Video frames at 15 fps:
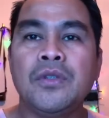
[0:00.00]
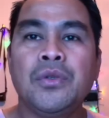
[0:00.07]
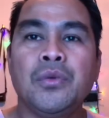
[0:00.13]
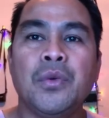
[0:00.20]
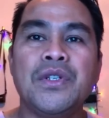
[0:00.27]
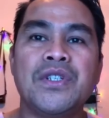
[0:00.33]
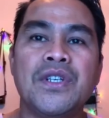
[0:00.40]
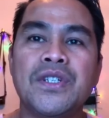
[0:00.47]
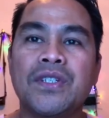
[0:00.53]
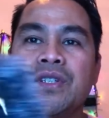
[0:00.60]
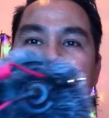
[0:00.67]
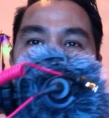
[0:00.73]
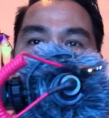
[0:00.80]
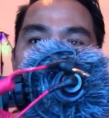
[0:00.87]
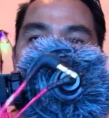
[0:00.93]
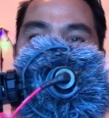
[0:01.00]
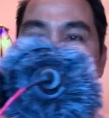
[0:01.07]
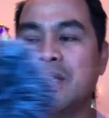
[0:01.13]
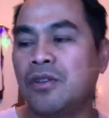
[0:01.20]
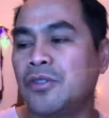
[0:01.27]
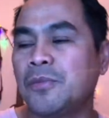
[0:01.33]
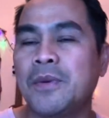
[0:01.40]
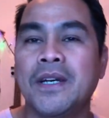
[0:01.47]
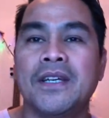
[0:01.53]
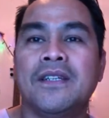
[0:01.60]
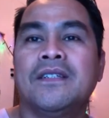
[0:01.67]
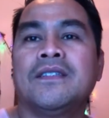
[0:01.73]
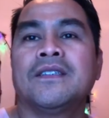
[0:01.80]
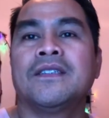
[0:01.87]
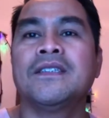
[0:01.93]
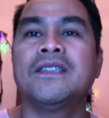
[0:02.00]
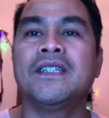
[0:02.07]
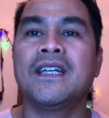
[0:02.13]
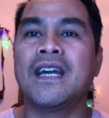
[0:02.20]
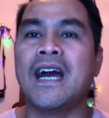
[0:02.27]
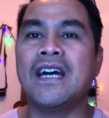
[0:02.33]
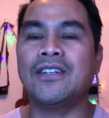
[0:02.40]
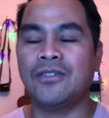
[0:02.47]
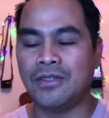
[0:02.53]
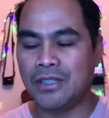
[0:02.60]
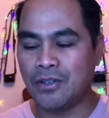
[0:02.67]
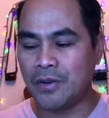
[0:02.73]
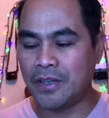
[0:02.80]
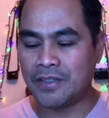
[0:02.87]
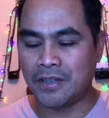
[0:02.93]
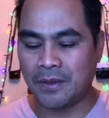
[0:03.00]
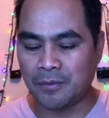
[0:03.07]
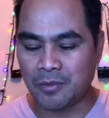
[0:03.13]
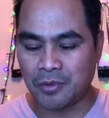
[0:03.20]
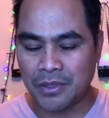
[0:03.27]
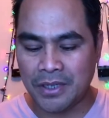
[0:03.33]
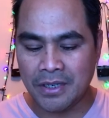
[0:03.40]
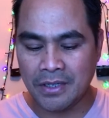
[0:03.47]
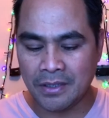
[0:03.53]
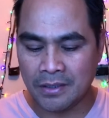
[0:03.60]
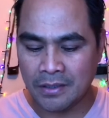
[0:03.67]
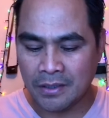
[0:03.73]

which is I'm using on my Canon Eos M3.